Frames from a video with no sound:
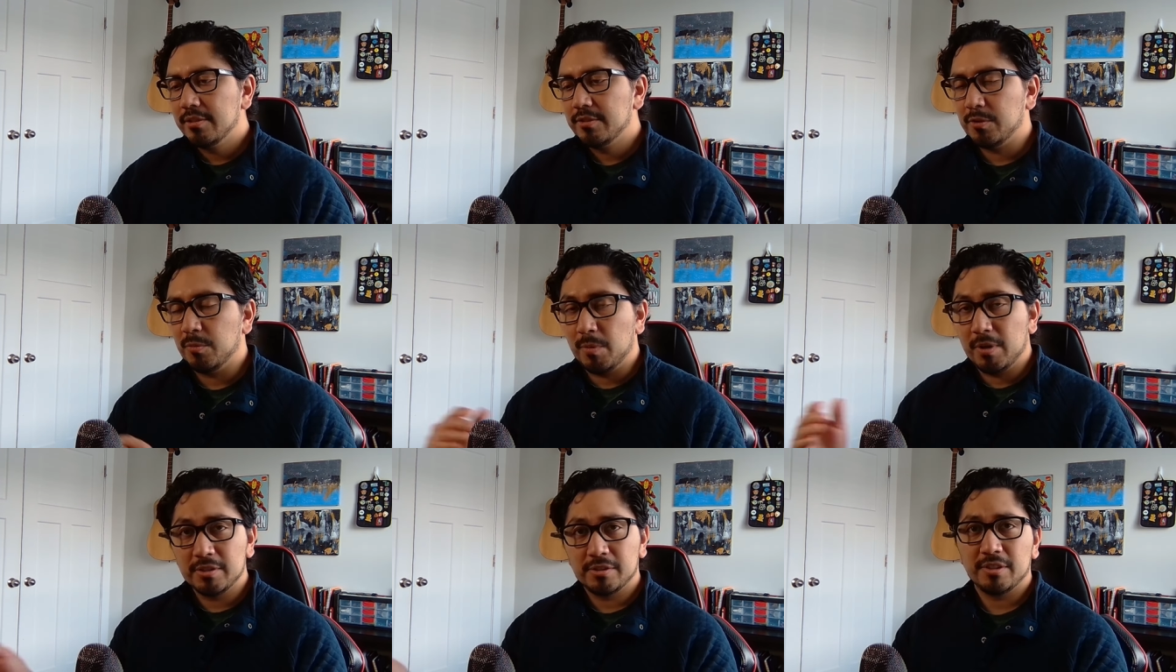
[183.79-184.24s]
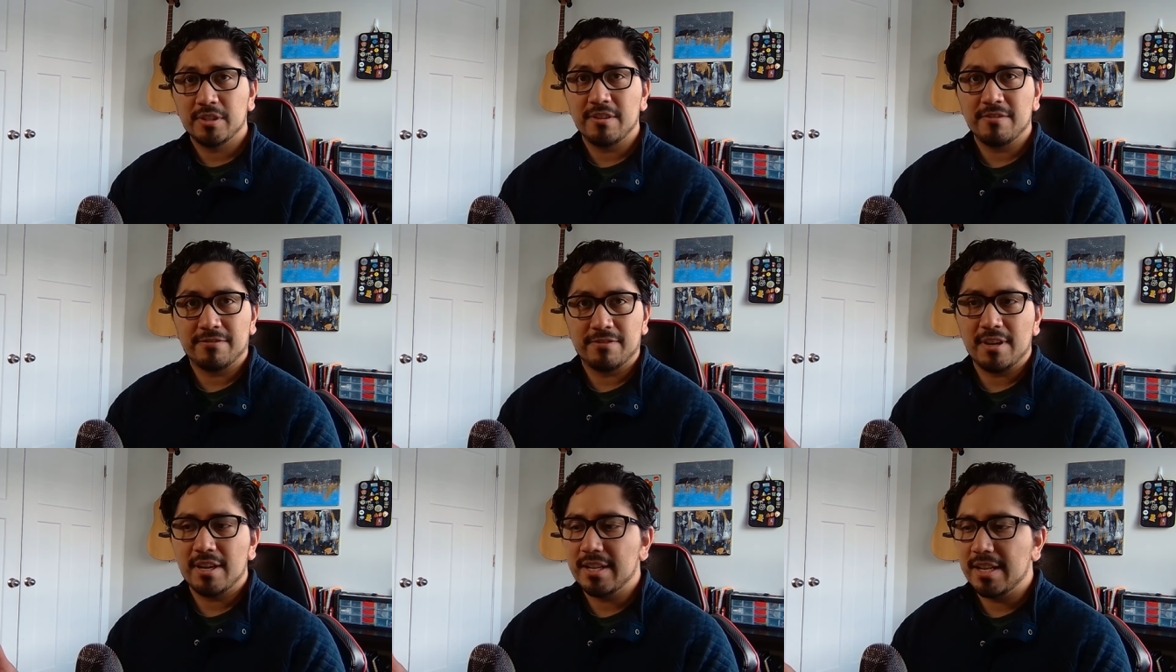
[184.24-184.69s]
So once on the
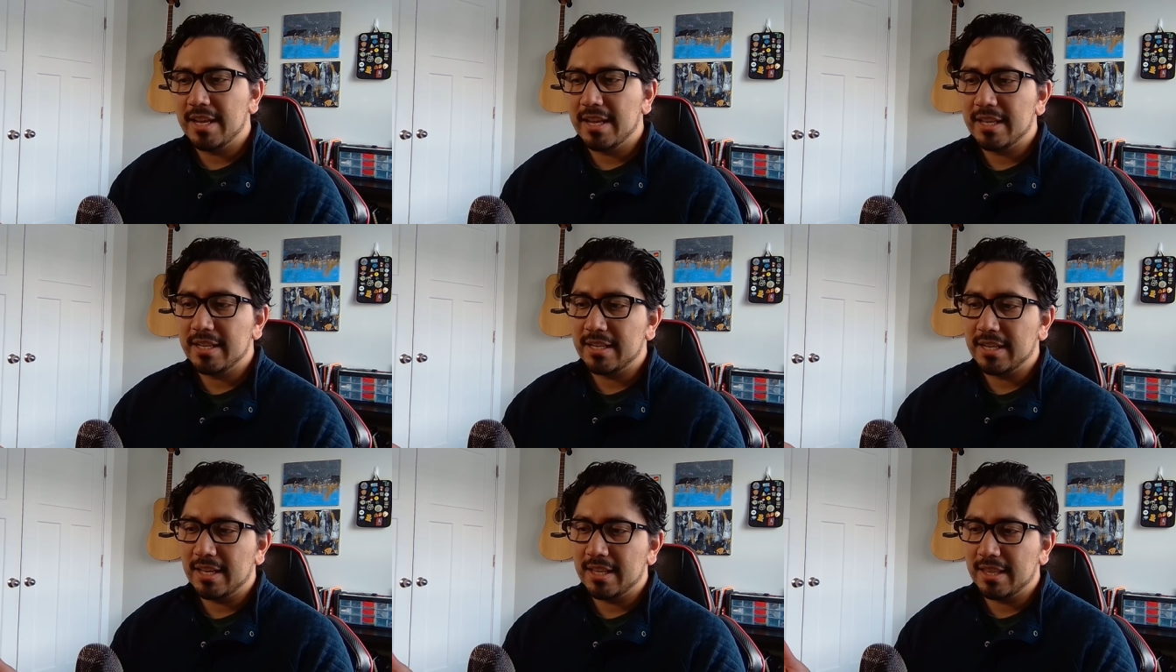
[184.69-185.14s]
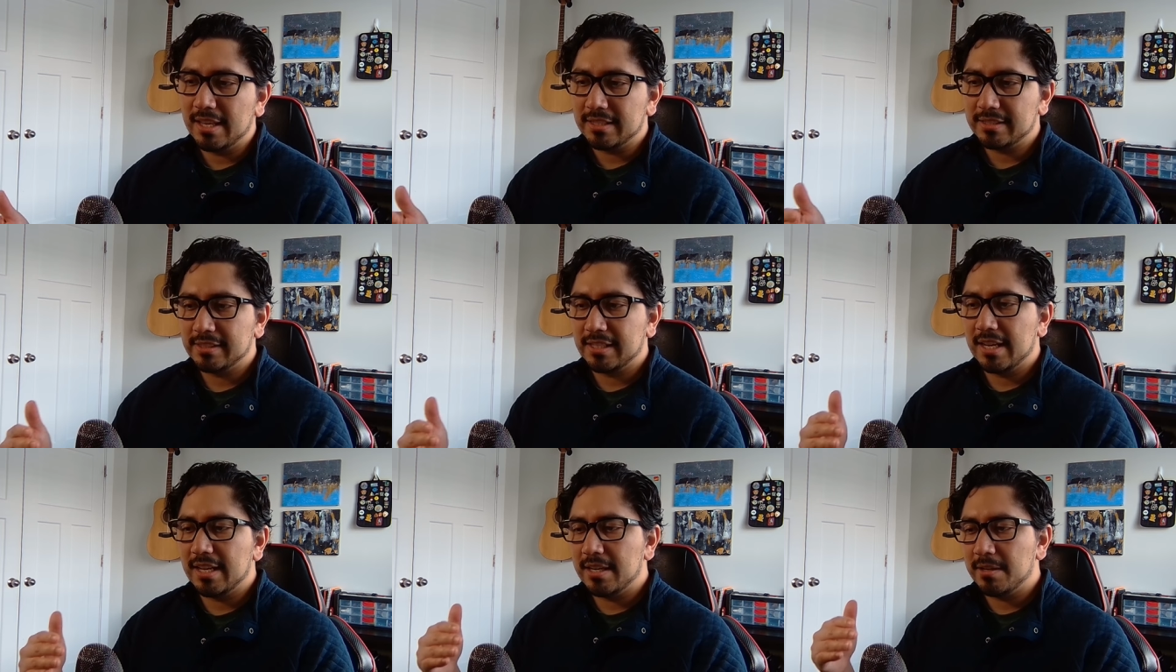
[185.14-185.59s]
front end, that's
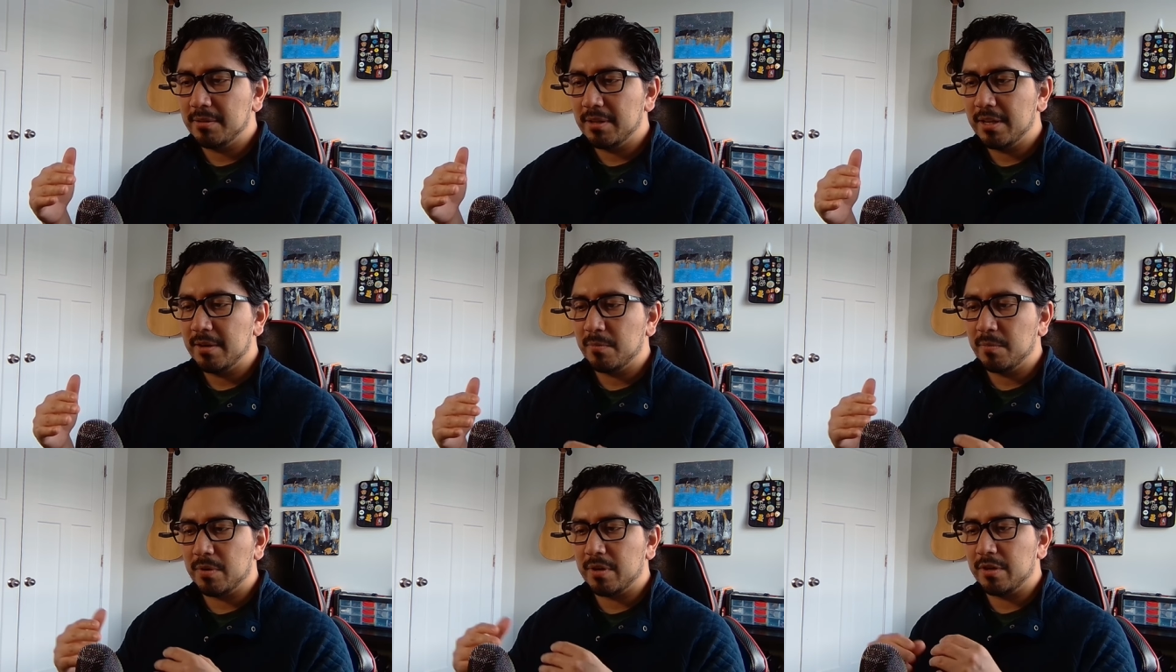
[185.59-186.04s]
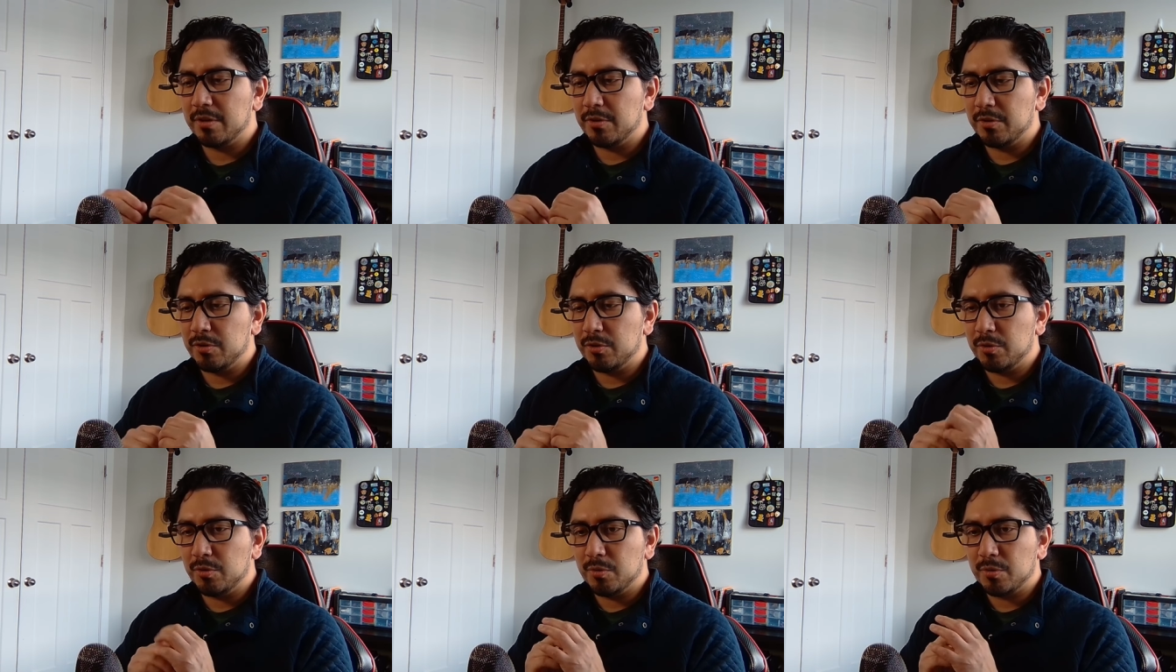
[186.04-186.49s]
kind of like where
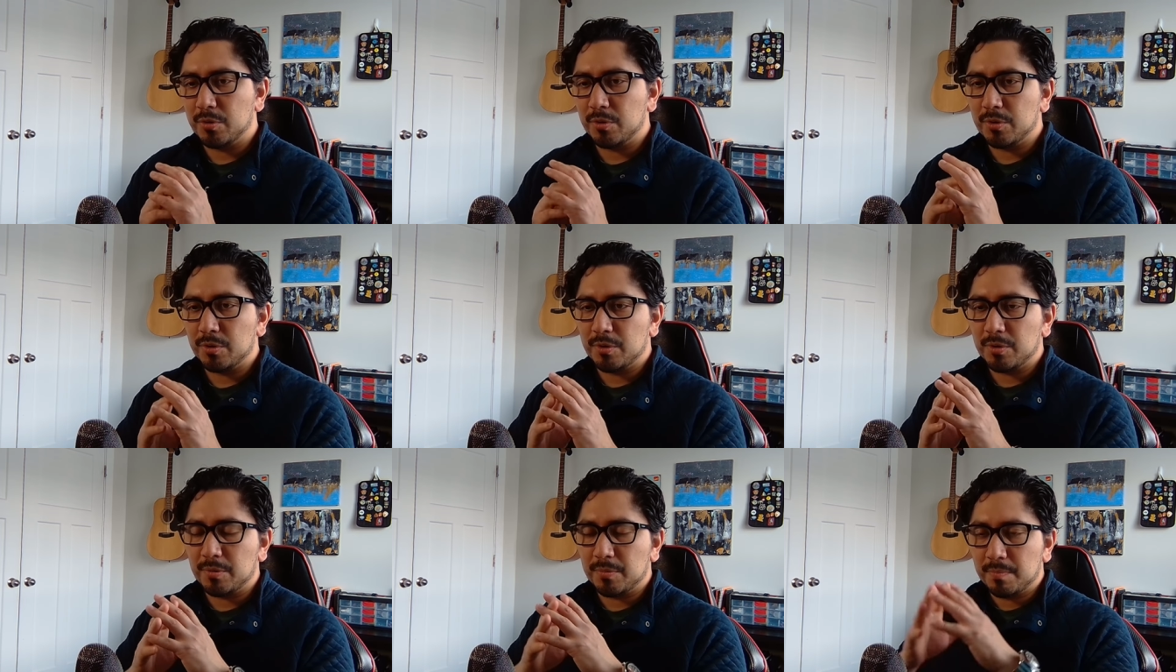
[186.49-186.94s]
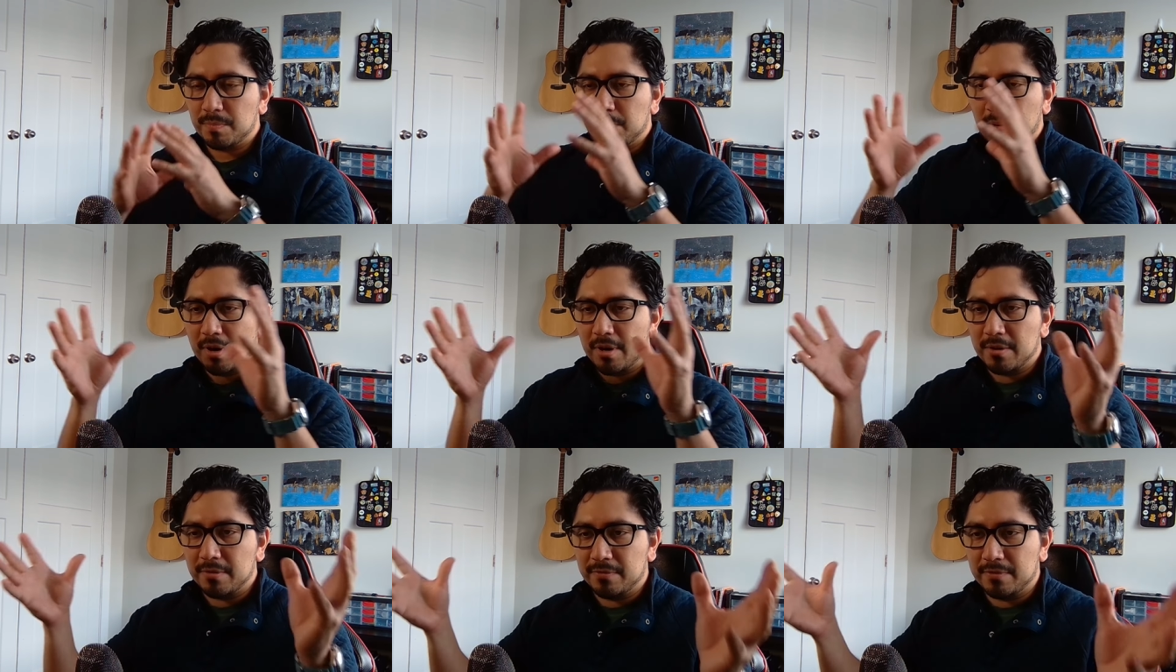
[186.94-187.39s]
you're
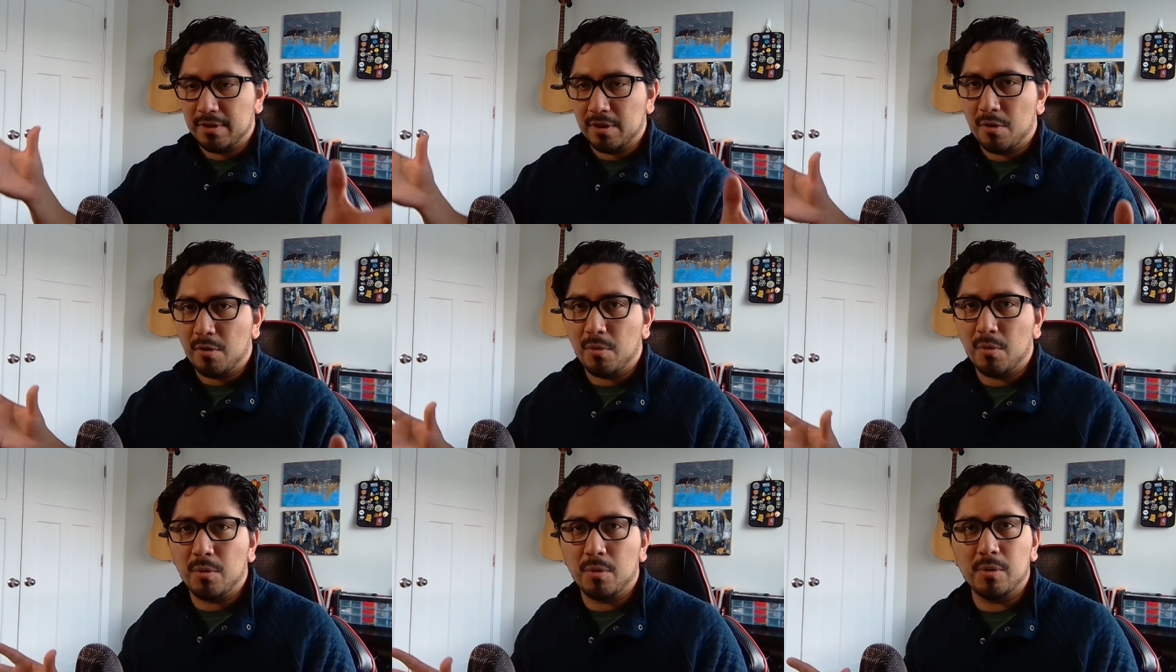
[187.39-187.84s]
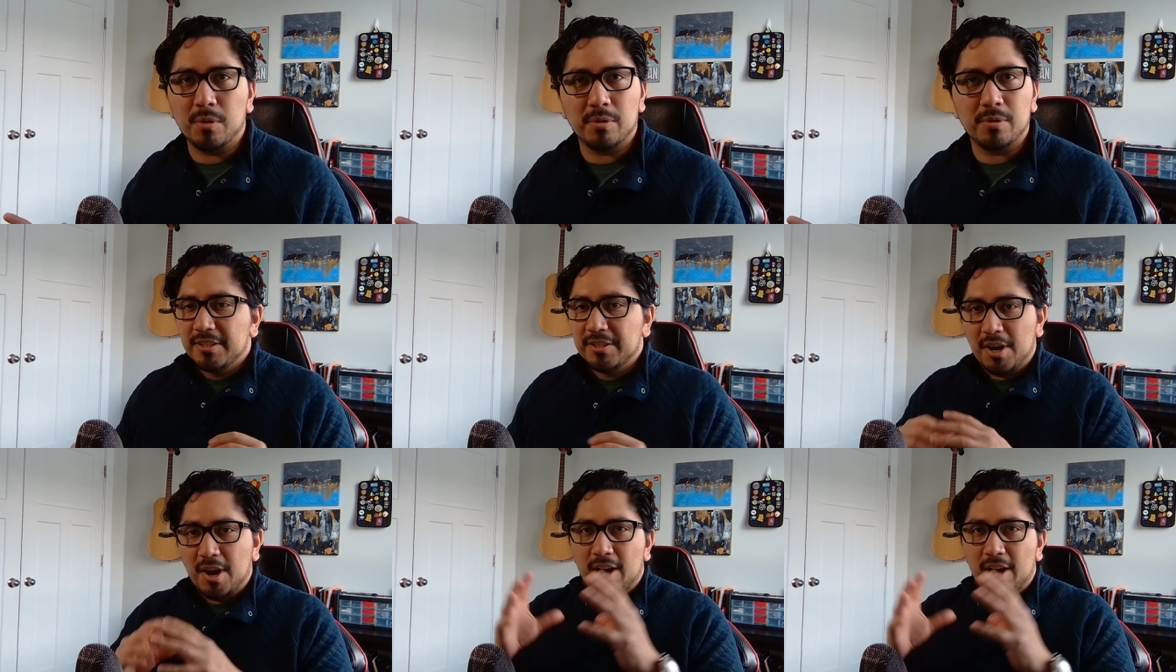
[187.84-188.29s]
part of the whole
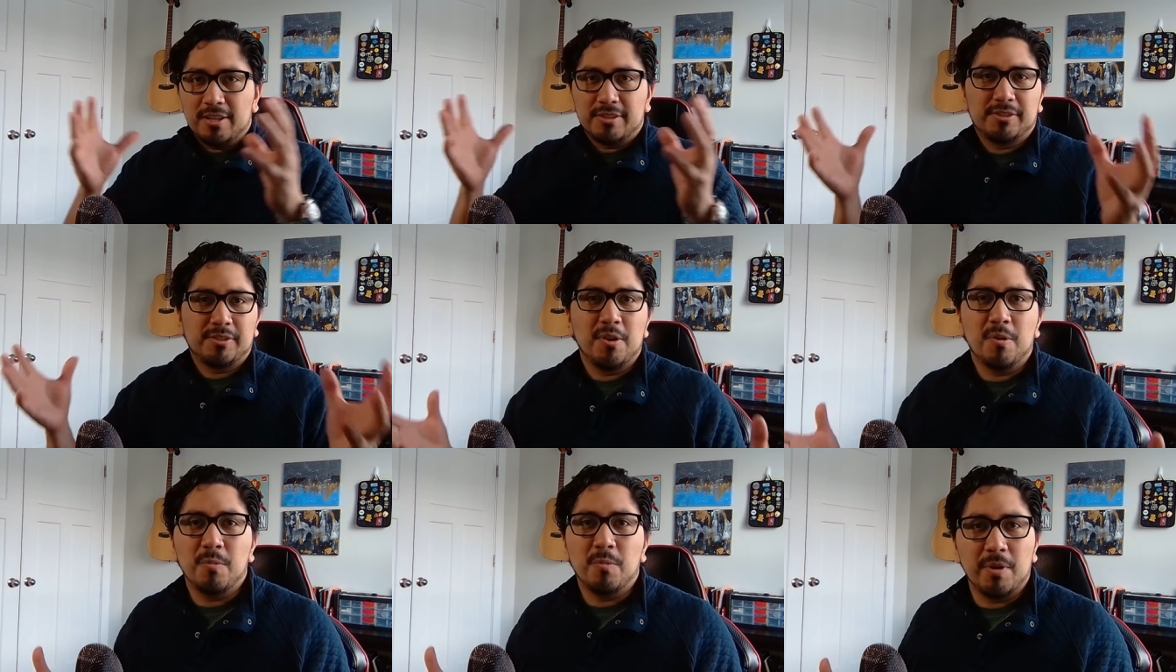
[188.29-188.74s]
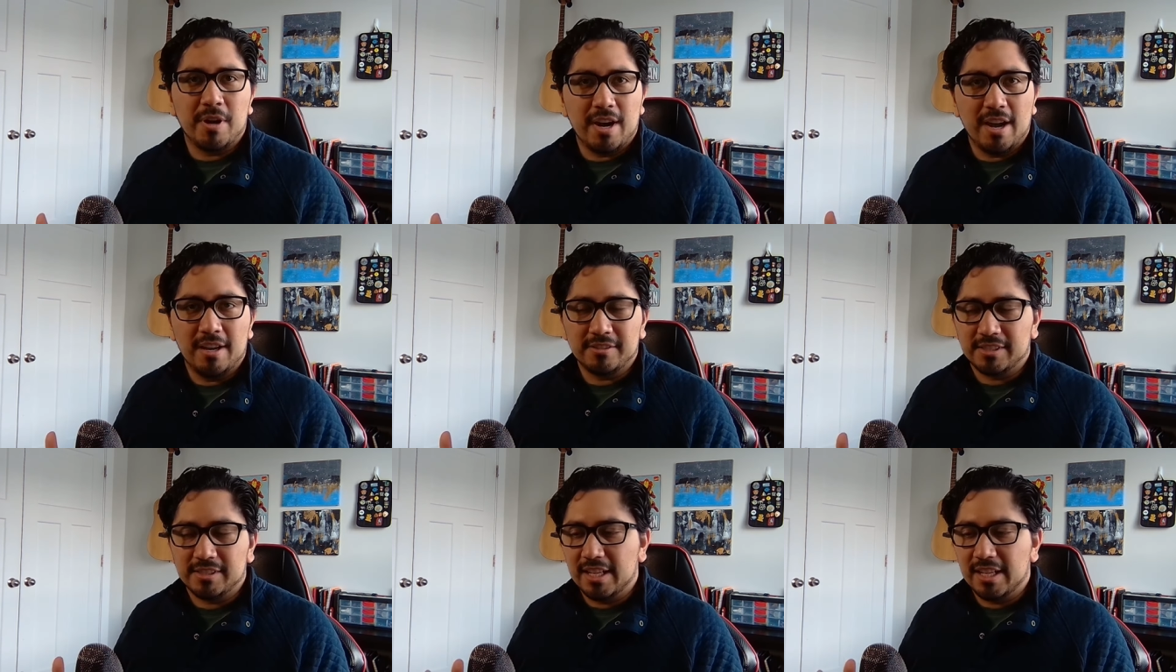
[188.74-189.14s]
Costco warehouse.